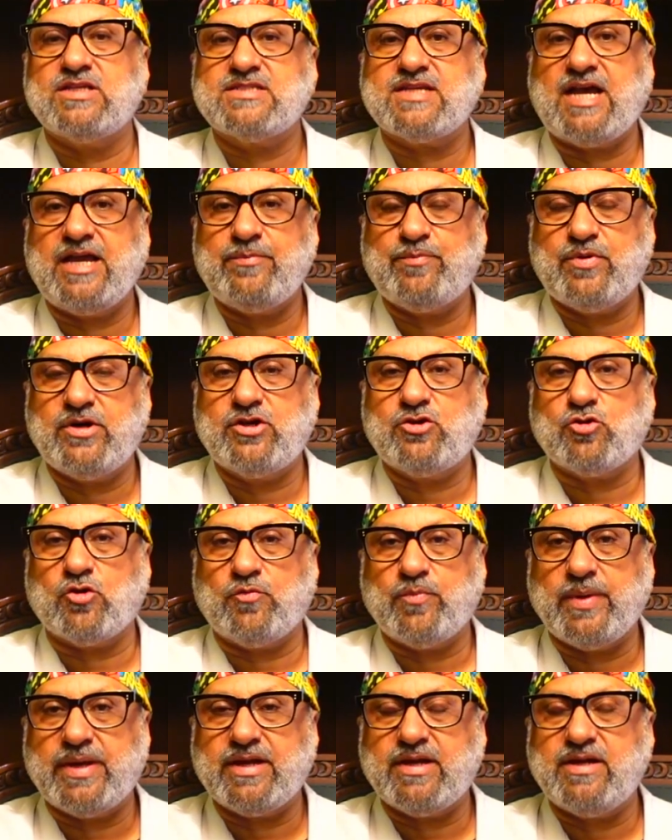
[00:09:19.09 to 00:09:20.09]
as
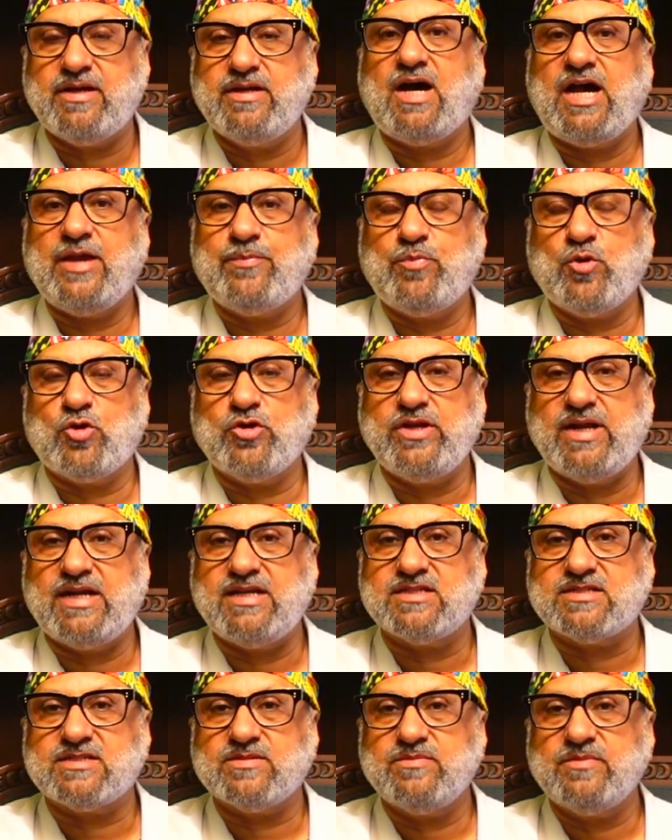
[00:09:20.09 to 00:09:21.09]
hypertrophic
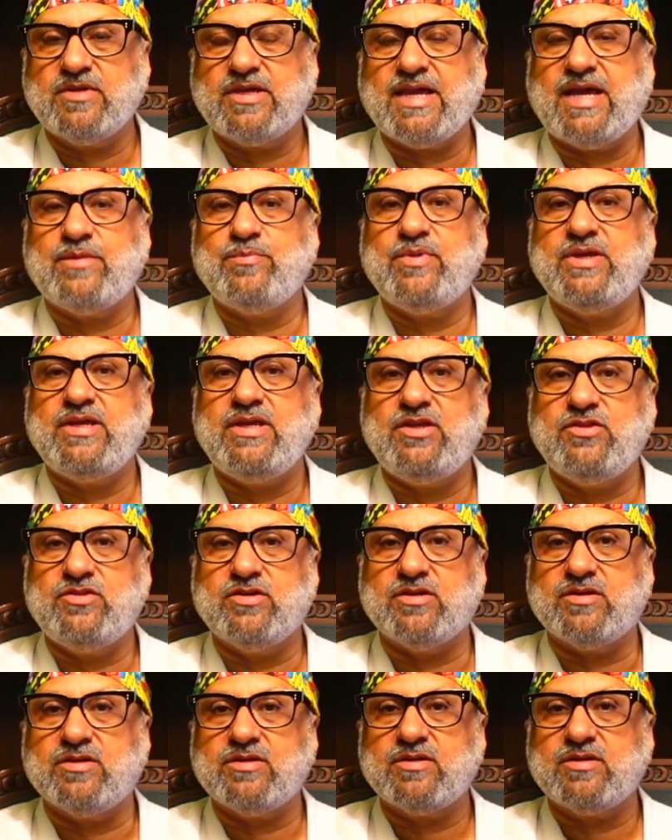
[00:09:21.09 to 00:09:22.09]
hypogonadism, can be
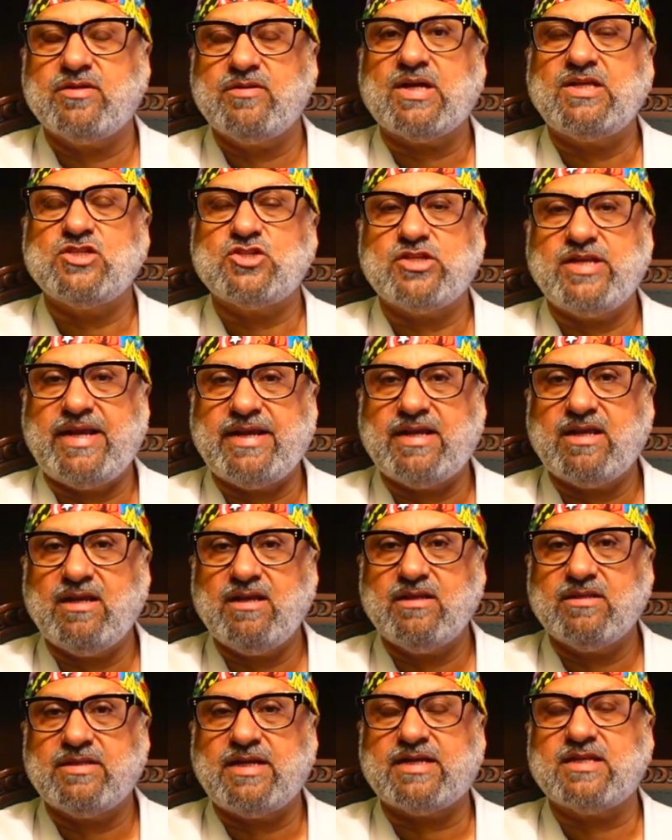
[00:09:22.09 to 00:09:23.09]
either
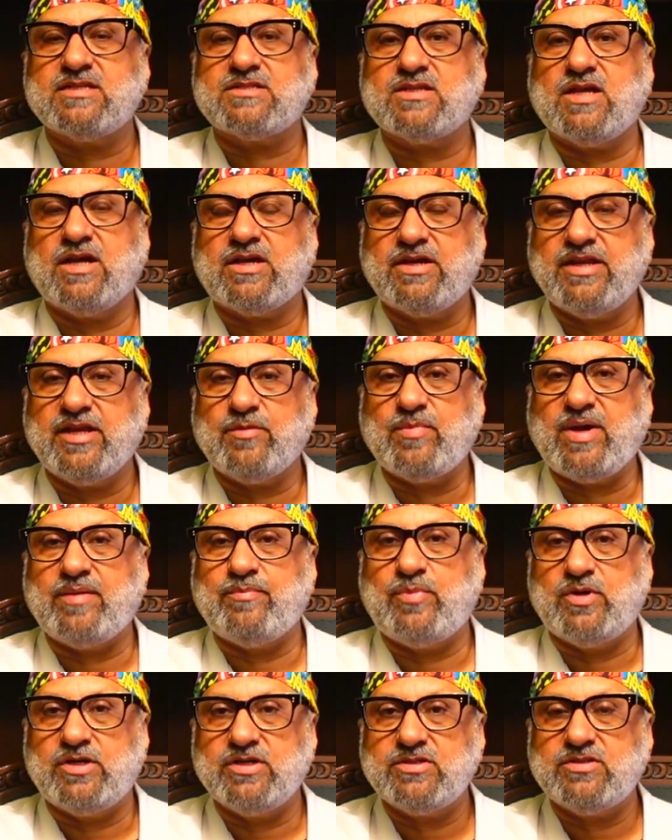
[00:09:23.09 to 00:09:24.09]
congenital, that is occurring by
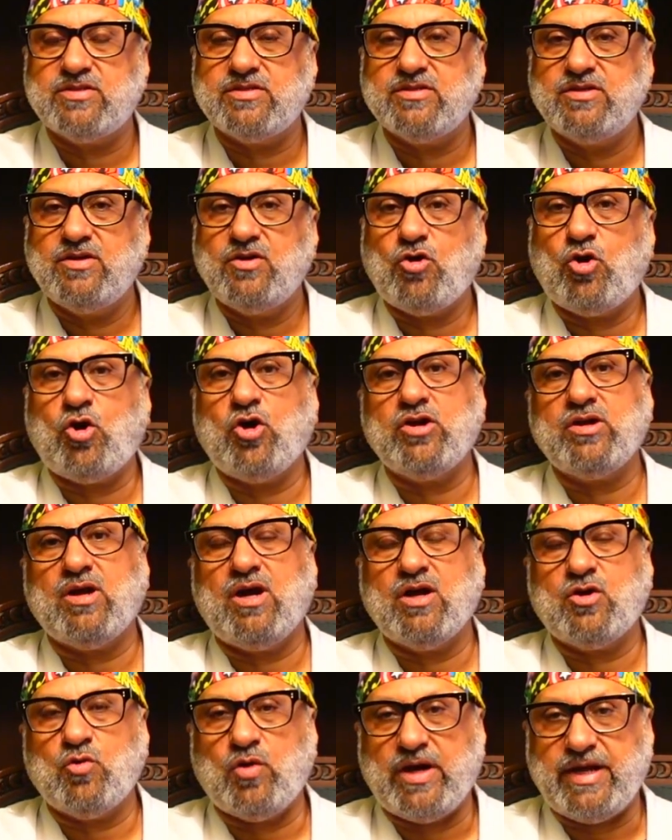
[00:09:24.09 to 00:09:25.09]
birth, or
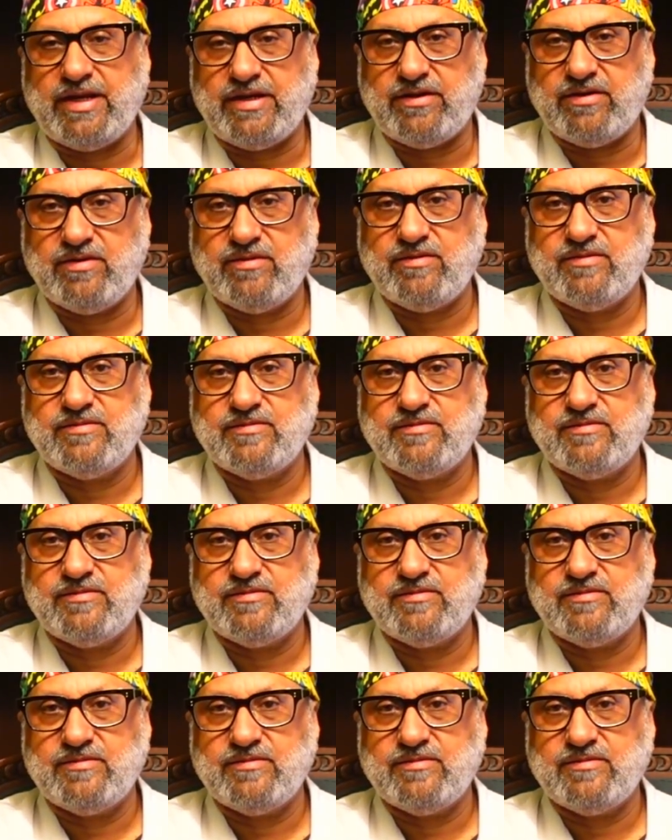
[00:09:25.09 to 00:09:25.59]
acquired.